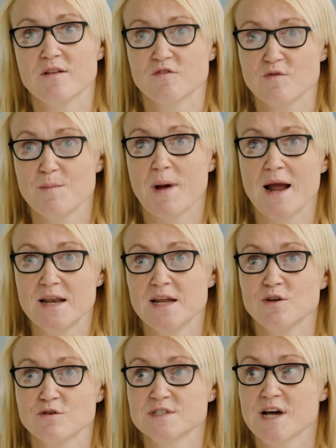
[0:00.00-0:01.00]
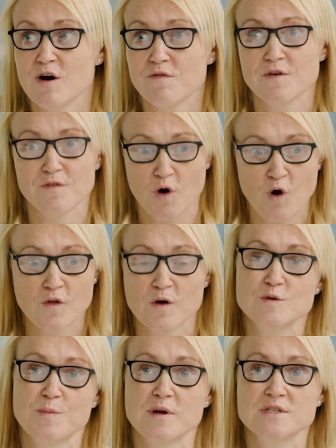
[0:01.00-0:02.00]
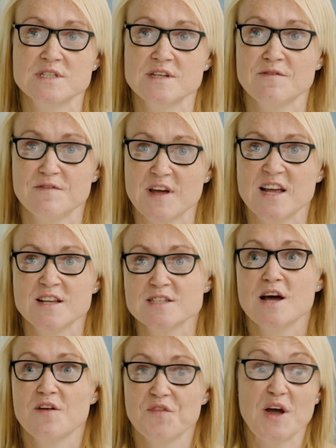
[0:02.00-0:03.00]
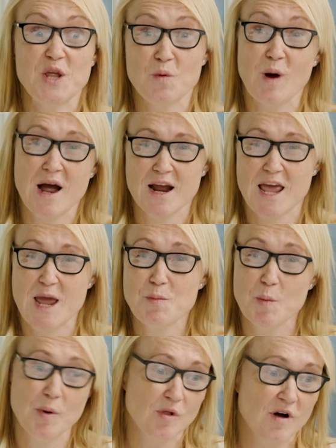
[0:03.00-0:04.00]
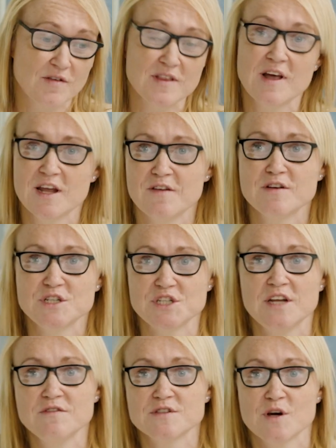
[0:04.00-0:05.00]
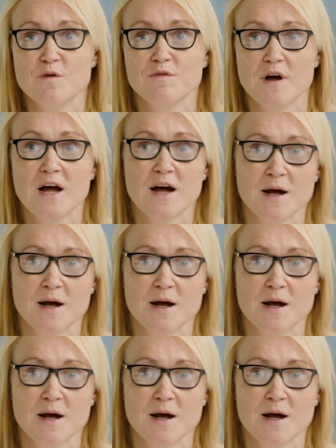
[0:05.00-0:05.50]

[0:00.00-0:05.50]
It's reminding yourself of all those positive things that you are capable of and that you've achieved so far.